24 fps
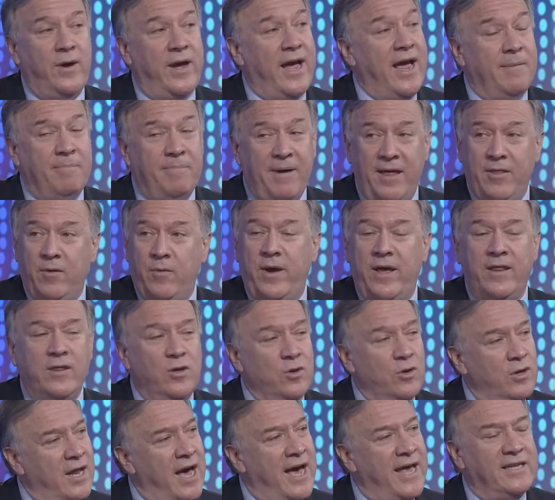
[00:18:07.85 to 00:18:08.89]
And by the way, the
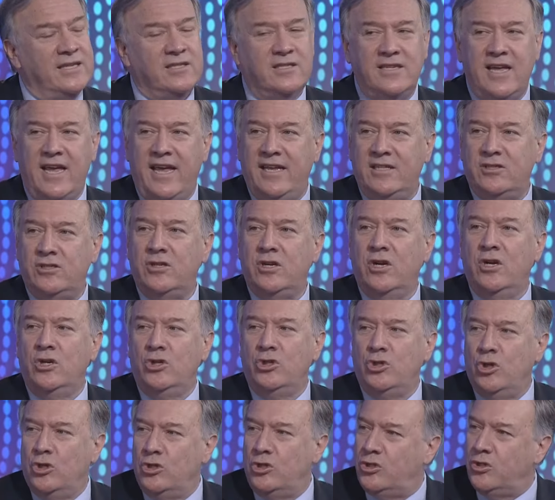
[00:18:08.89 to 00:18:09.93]
United States
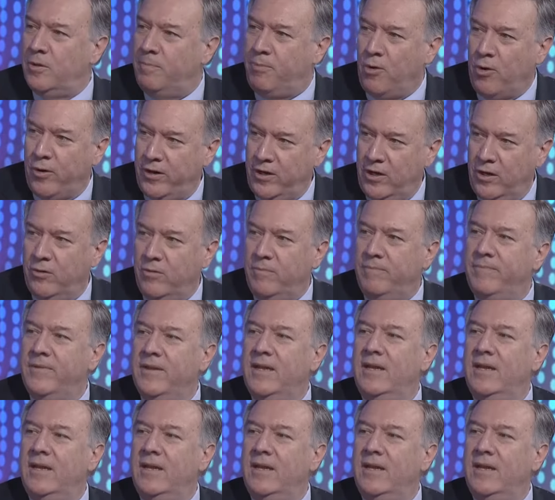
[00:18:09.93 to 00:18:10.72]
should support you